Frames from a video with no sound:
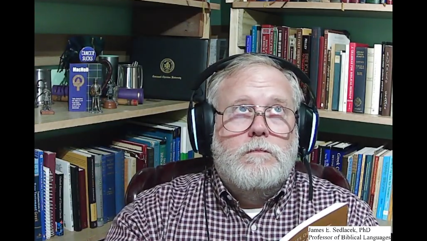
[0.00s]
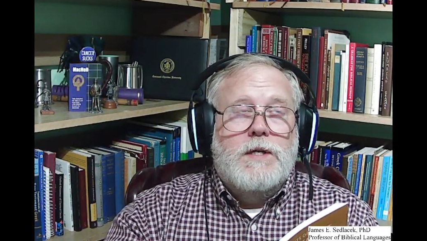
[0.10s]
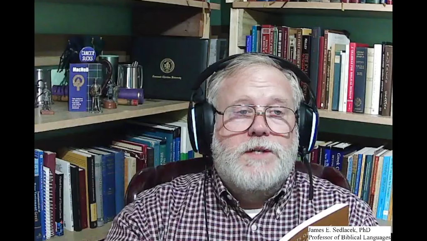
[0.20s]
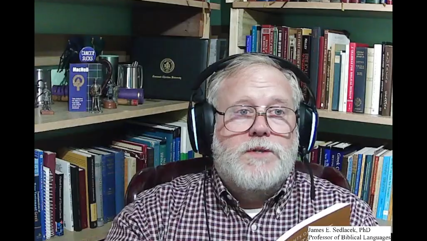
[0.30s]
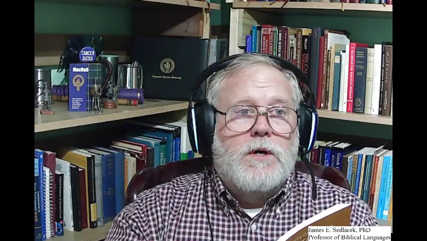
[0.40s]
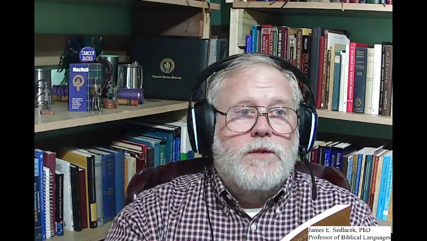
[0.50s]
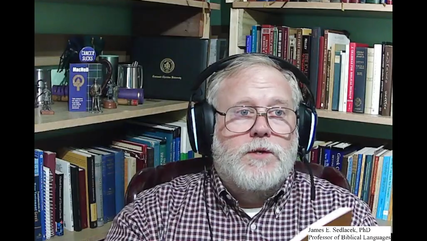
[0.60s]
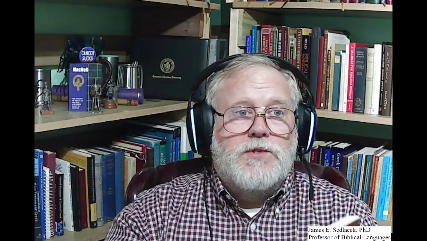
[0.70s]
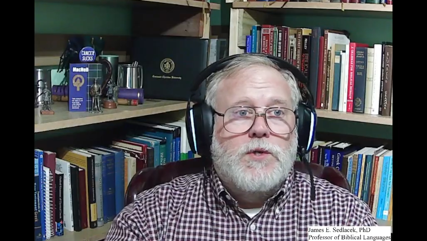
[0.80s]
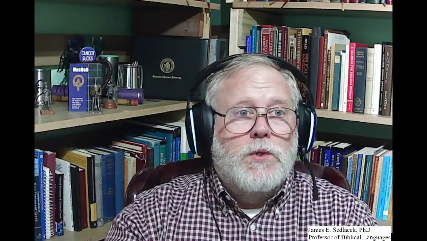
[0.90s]
It's all
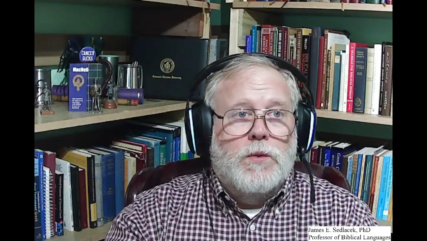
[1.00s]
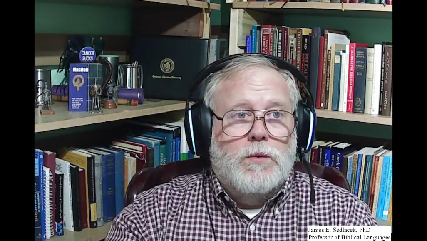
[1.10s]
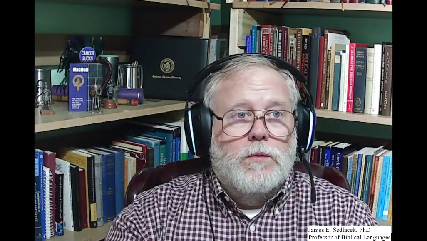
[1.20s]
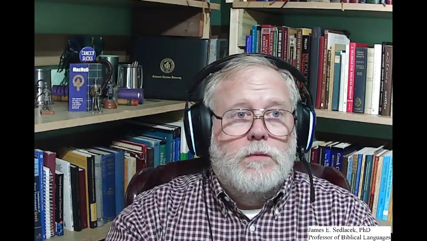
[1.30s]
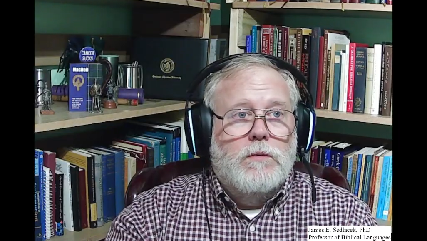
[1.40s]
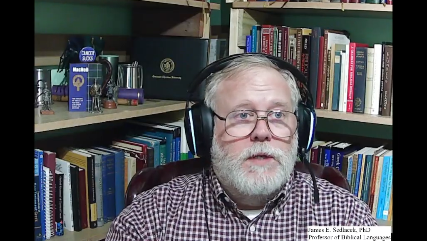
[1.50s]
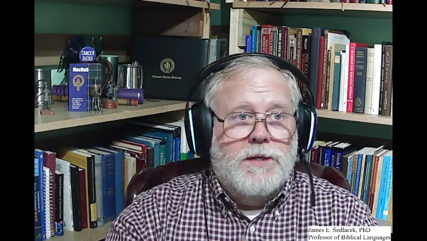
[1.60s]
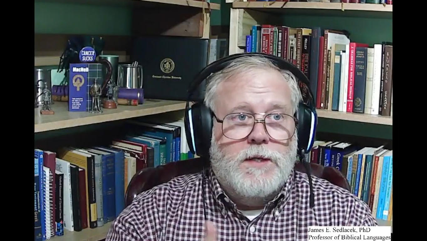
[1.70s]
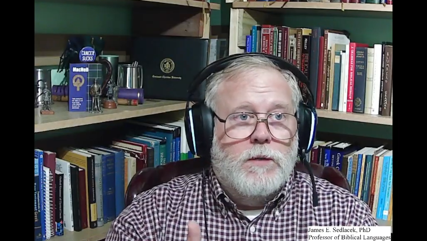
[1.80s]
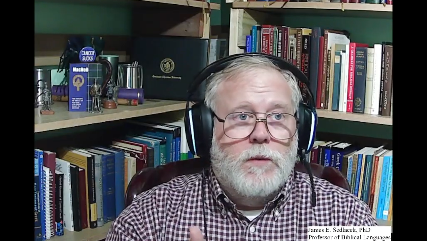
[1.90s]
those new
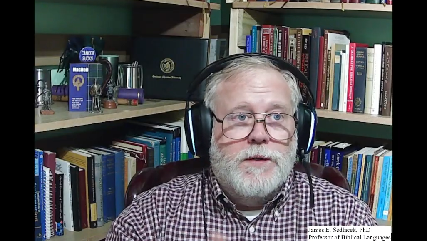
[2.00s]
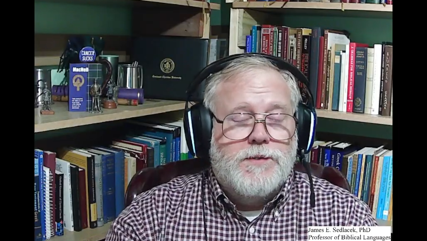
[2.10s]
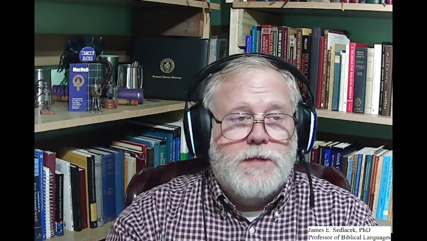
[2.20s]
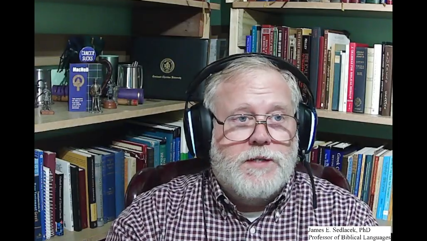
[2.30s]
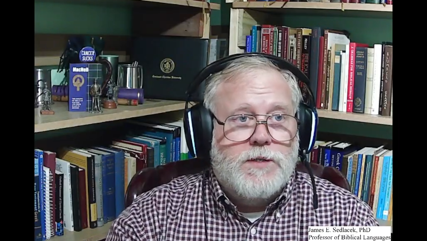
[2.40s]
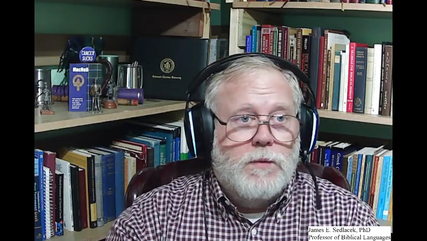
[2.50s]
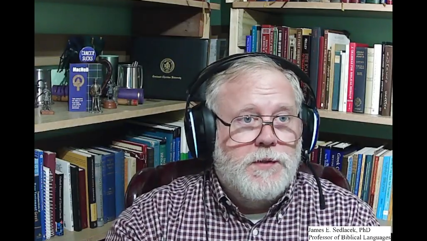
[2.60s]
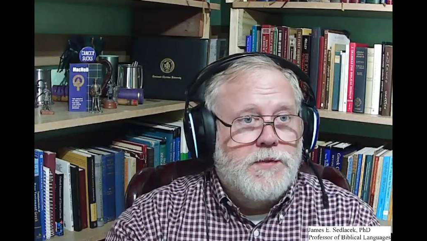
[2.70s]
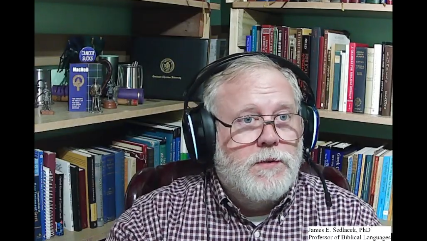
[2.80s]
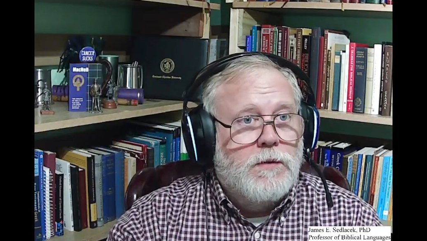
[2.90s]
ending ones. That's the
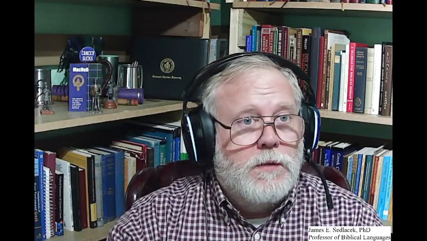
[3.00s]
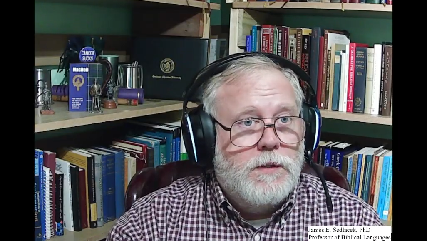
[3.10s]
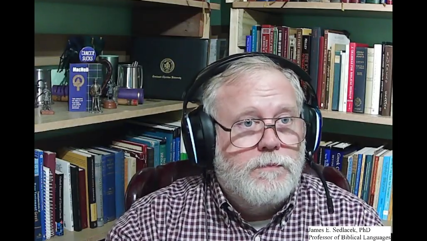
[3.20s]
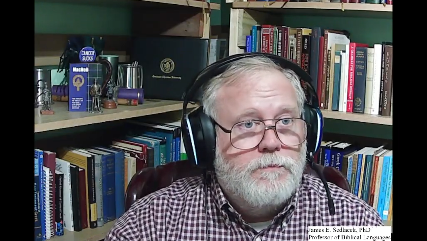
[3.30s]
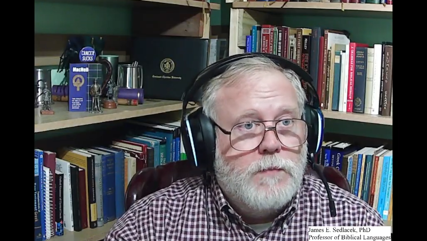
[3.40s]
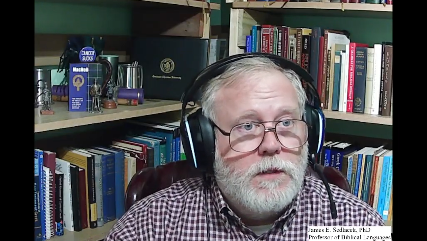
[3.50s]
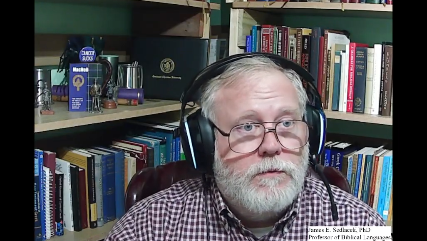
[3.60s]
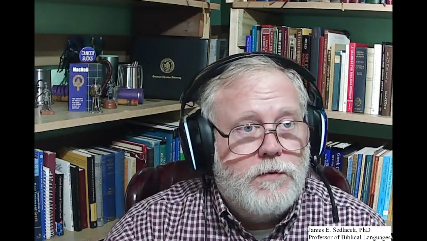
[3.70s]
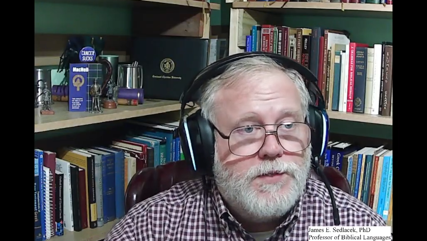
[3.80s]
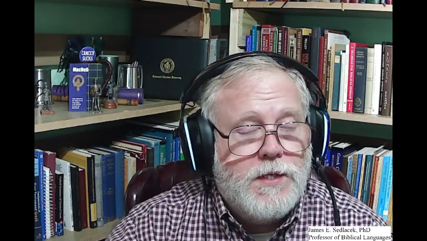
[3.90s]
ones that do it.
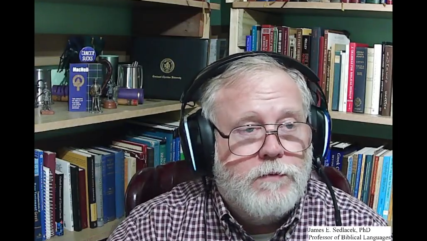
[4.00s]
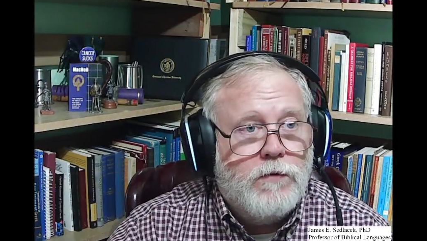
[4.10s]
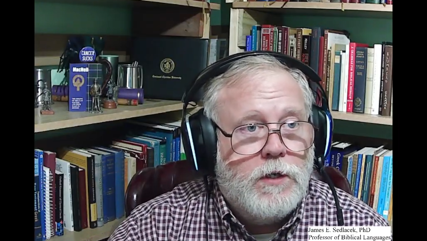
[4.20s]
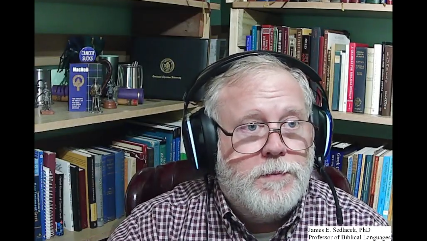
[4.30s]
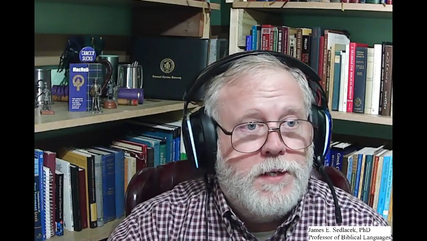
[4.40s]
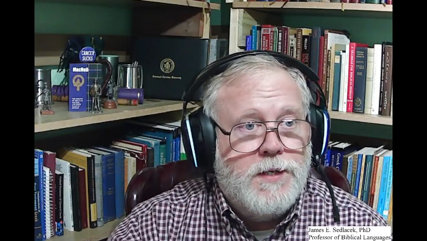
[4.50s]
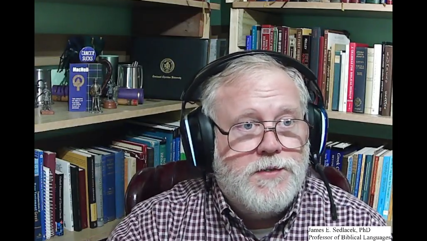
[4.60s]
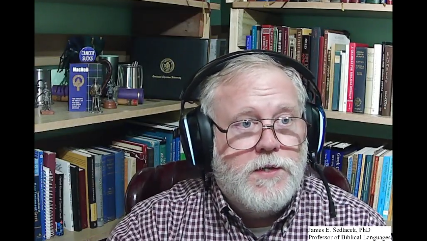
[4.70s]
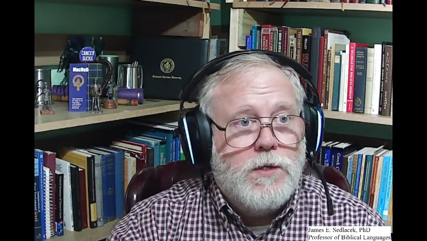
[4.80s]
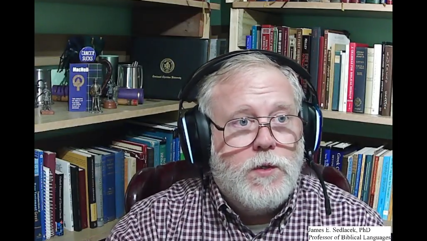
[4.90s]
If you see a verb that
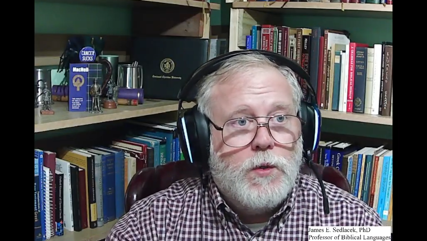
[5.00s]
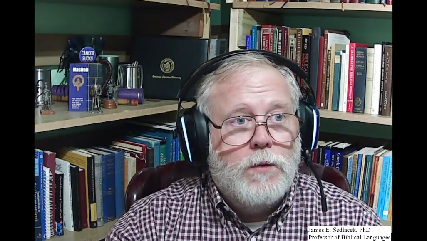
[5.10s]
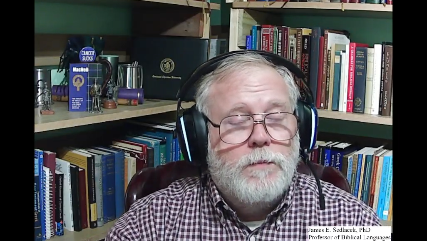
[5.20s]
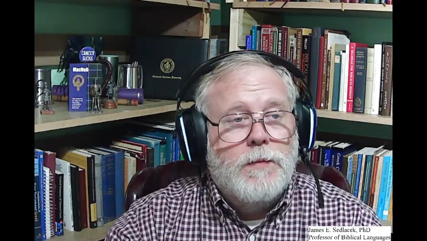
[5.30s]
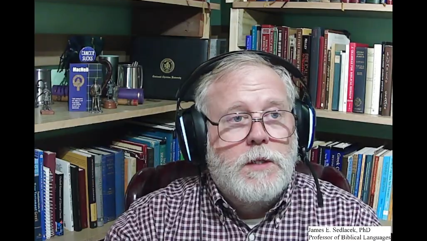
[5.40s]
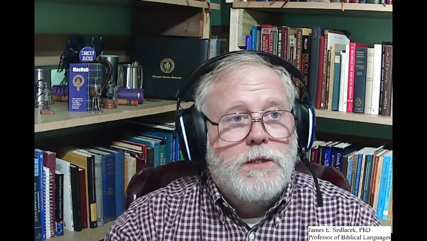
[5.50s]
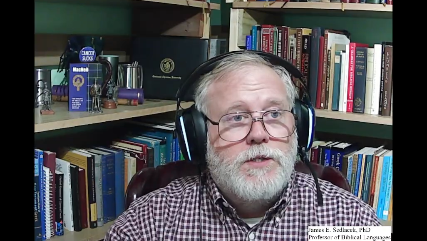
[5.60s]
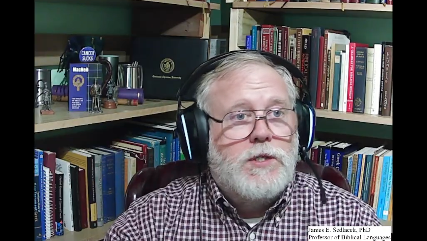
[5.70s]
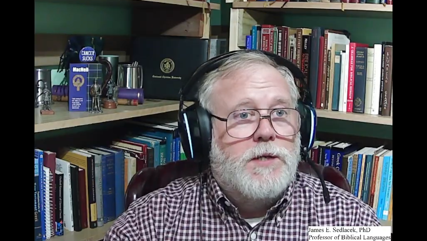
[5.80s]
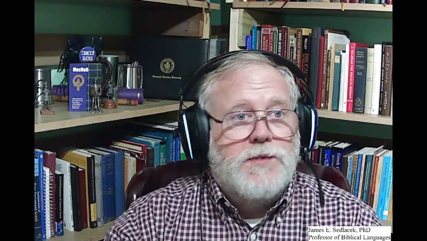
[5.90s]
ends in a new,
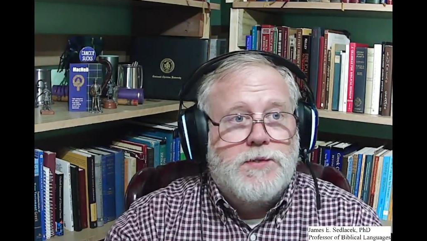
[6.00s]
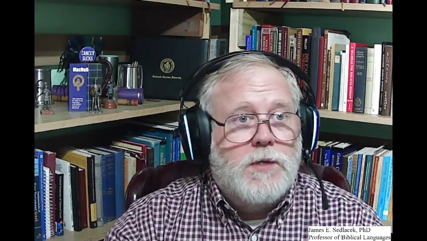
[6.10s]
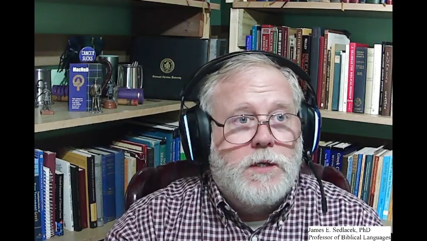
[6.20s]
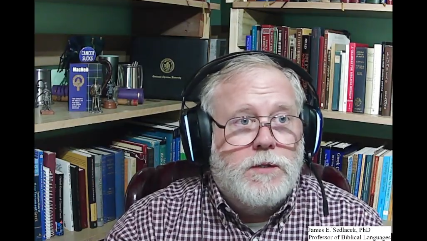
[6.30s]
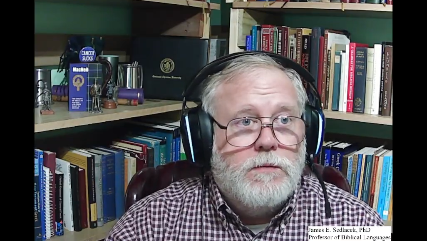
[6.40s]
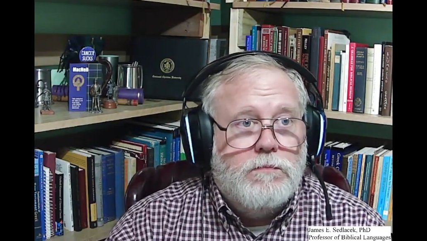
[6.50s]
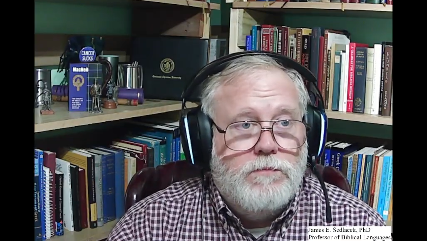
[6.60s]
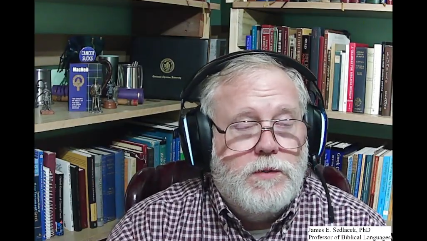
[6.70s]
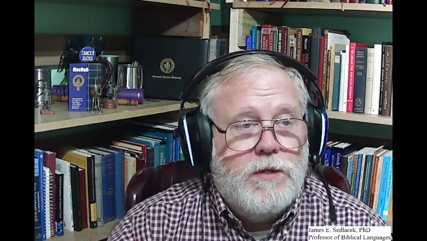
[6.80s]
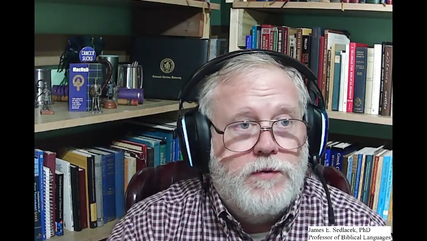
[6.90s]
chances are
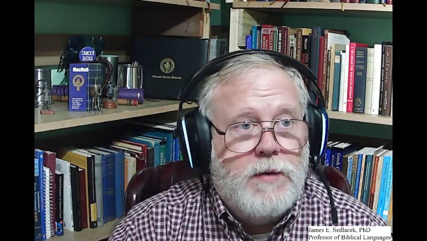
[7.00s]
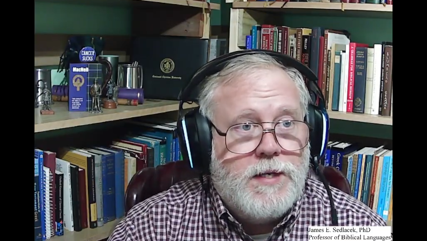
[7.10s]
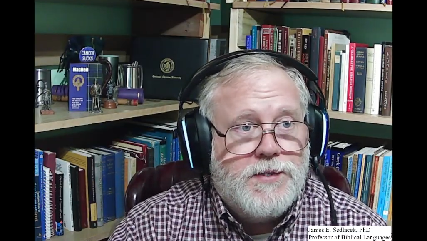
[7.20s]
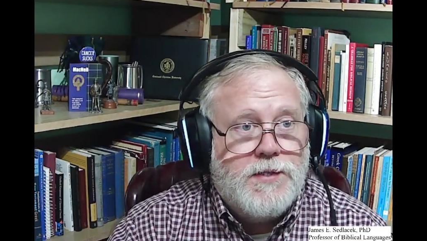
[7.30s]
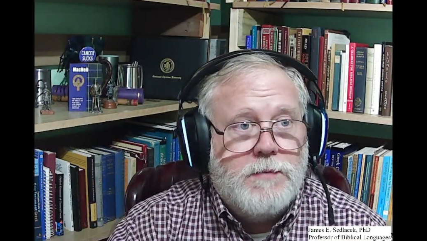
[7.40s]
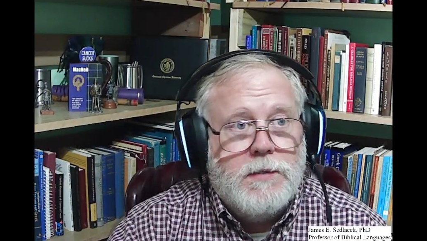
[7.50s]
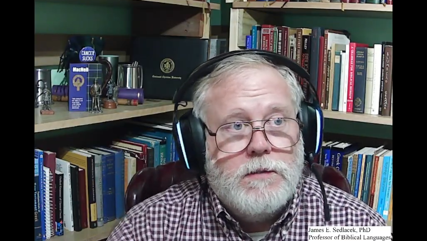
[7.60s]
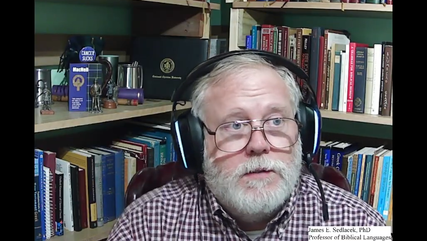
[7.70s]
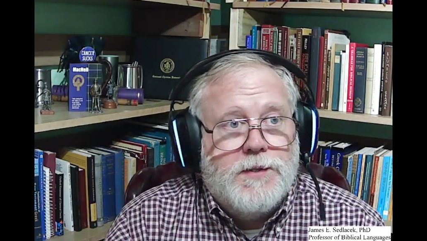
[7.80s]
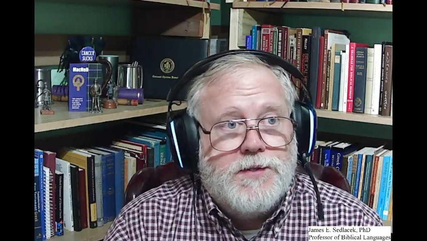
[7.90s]
if you add a sigma
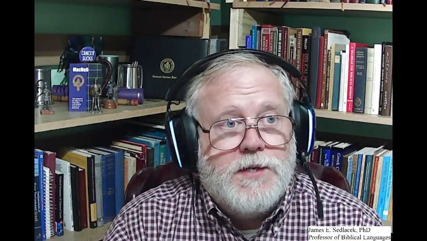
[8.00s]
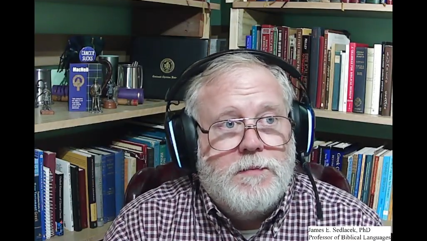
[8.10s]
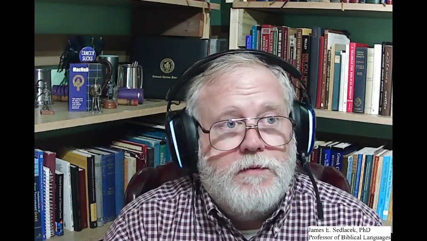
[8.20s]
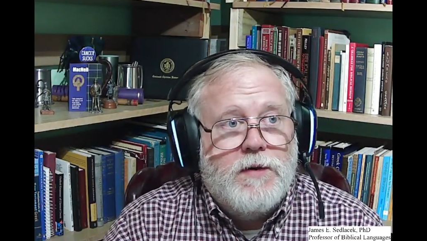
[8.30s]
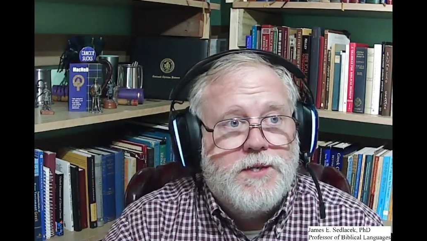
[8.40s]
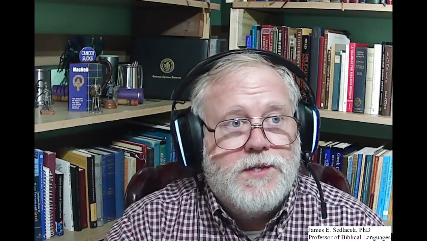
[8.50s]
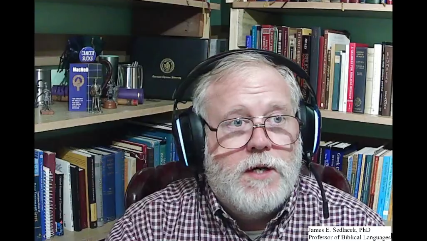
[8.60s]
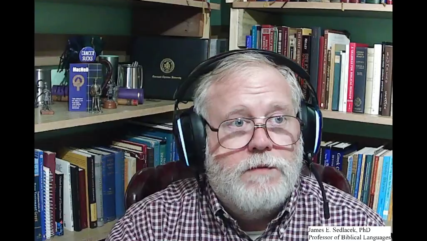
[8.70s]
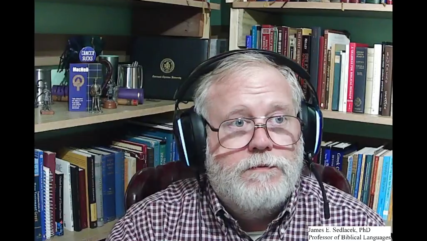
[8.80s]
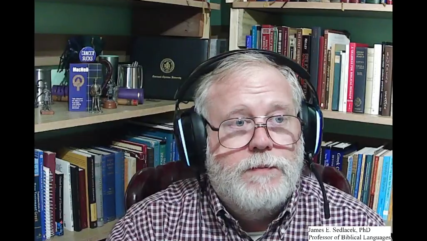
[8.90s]
to it, the sigma falls
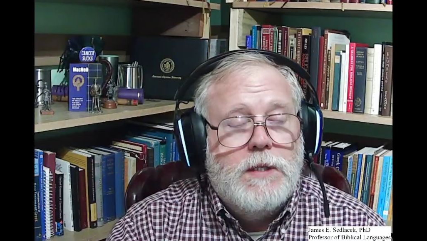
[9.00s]
off.